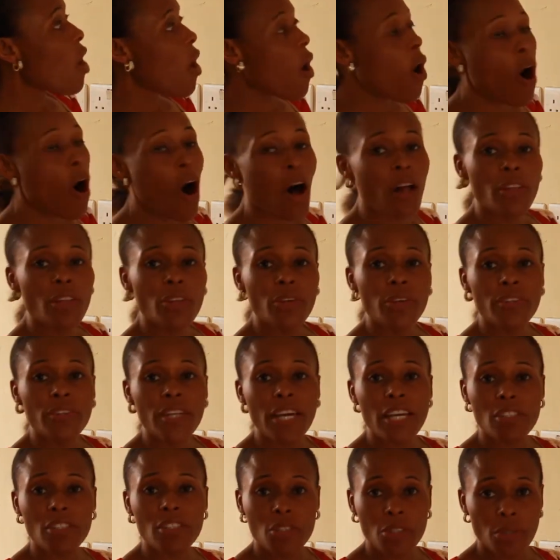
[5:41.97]
All you
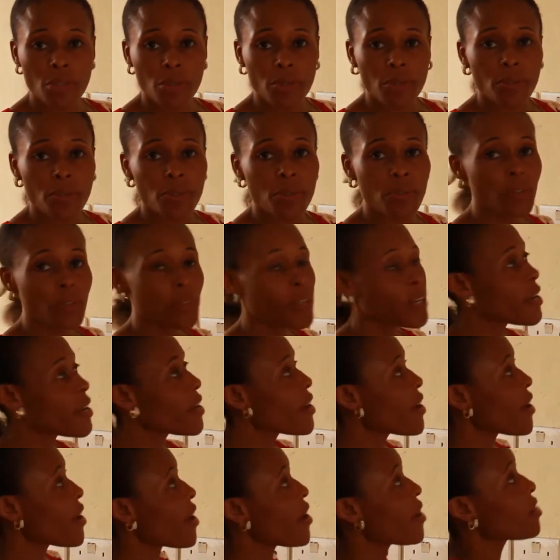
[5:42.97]
need to do
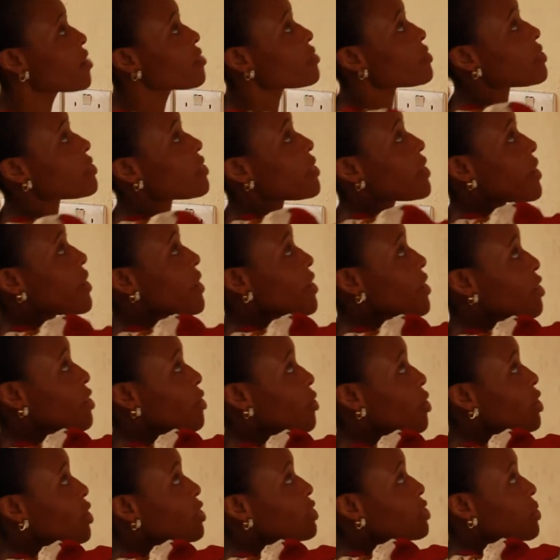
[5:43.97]
is
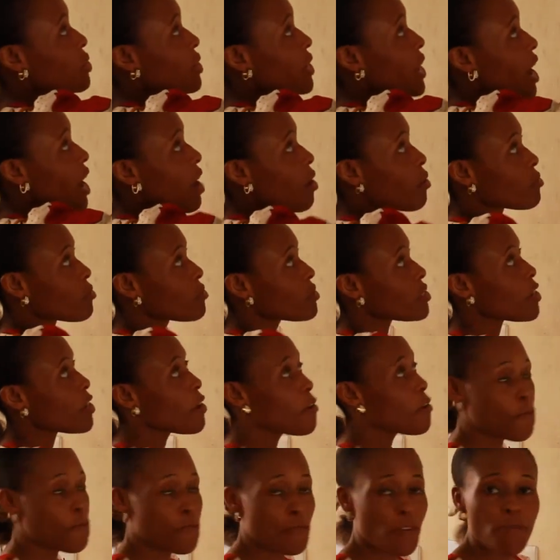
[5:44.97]
going to count
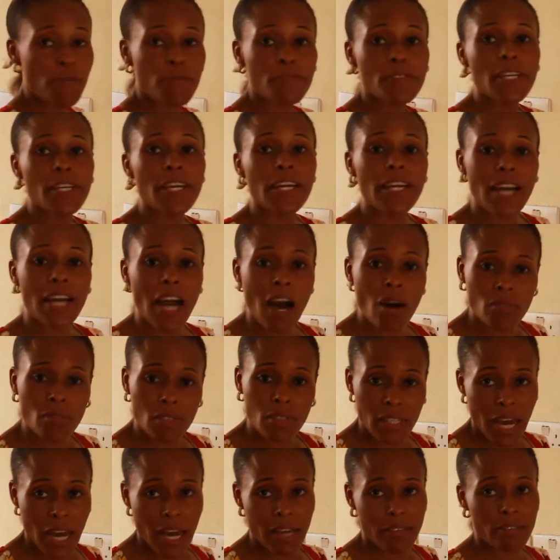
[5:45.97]
15
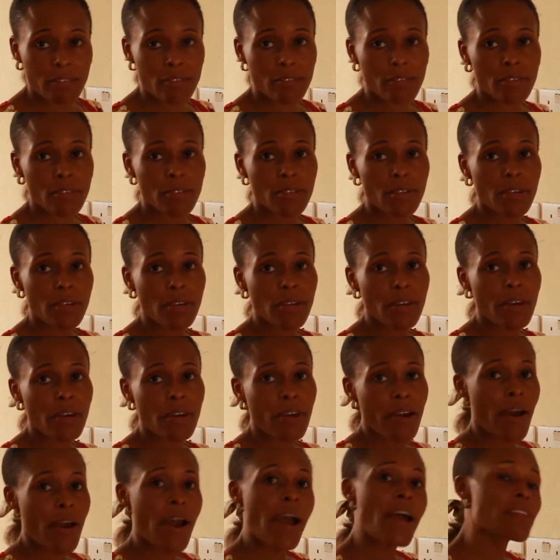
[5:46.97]
counters
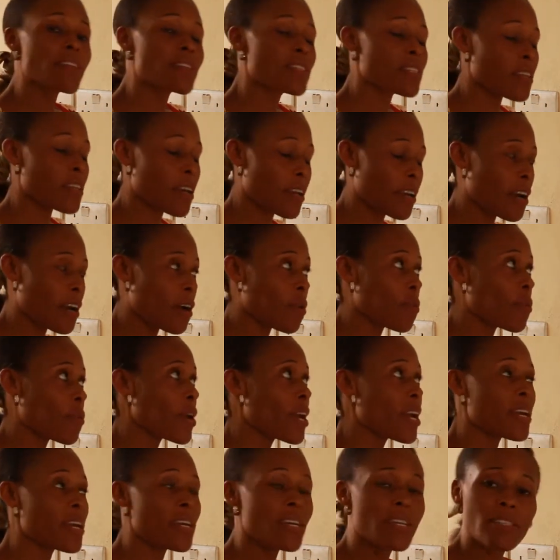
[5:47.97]
and take
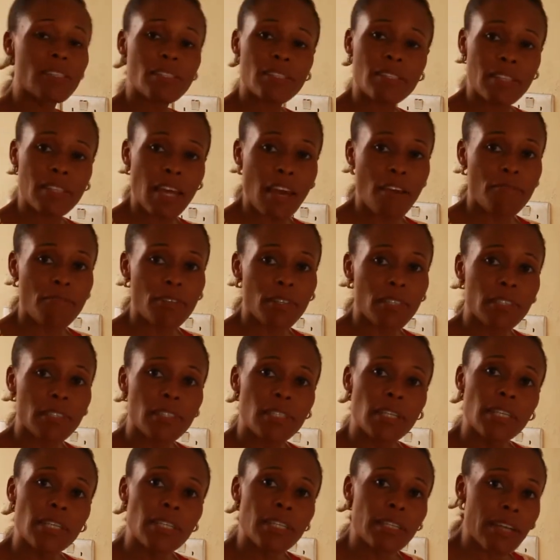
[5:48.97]
away
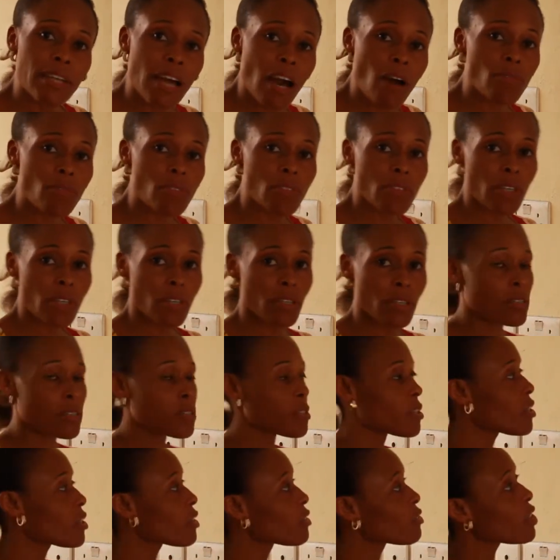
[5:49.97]
7
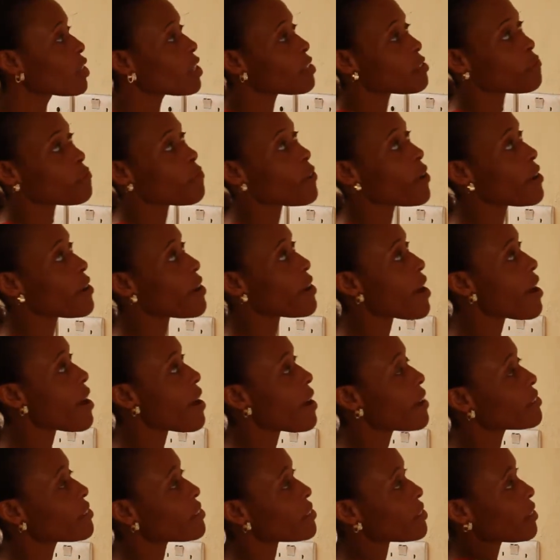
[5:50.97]
counters. Don't
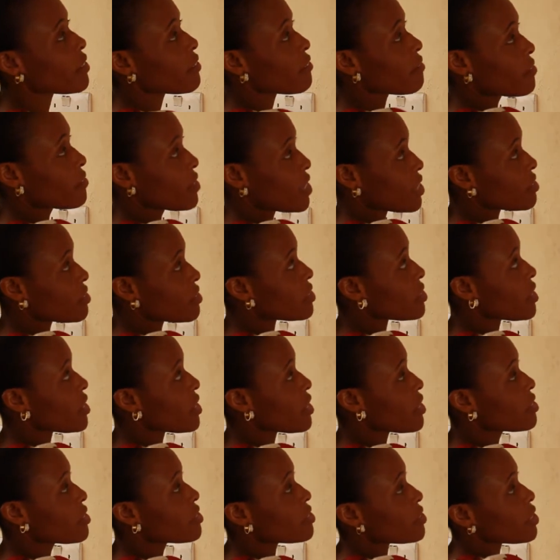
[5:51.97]
forget, this
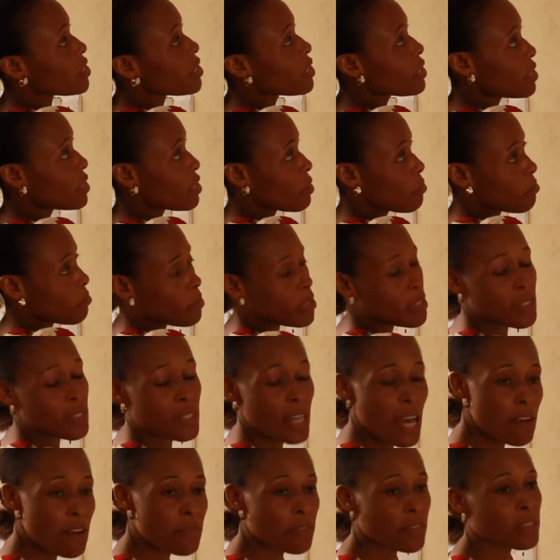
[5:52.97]
is number
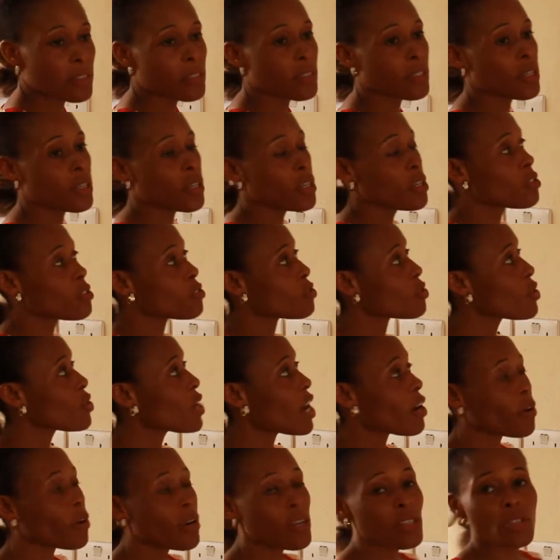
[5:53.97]
7. So
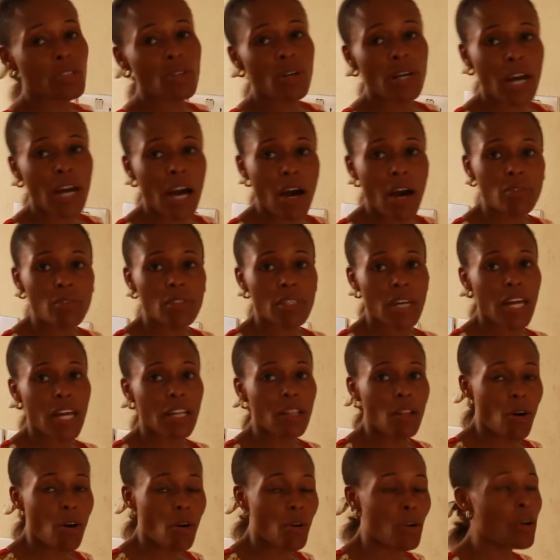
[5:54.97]
you're going to count
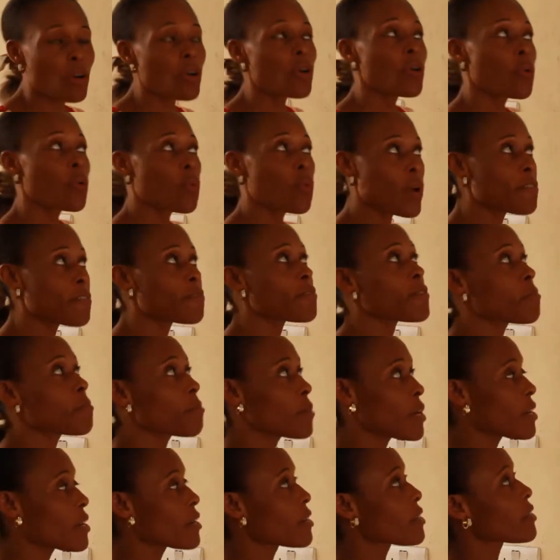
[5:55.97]
along with
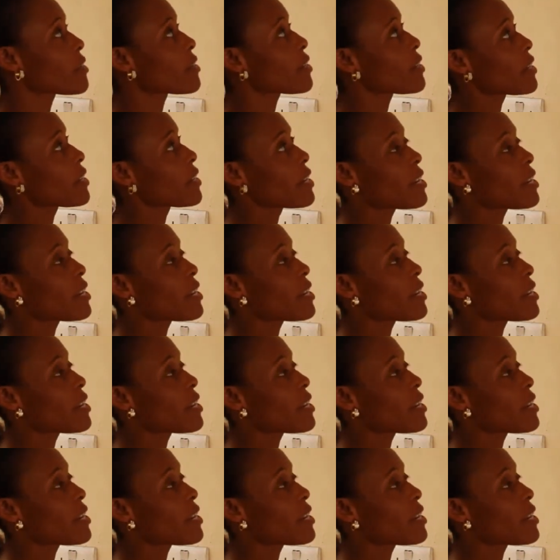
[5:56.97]
me.